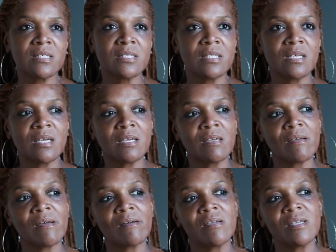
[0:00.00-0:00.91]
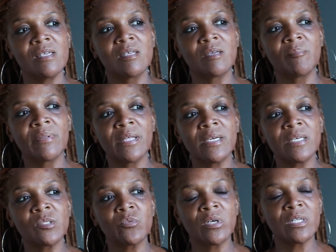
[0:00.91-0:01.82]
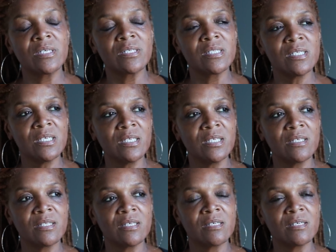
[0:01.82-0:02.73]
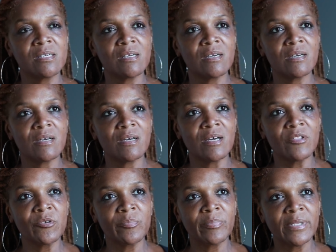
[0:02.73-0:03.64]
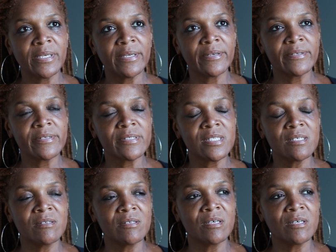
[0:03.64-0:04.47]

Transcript: It's like he can play as well as any of the other players, you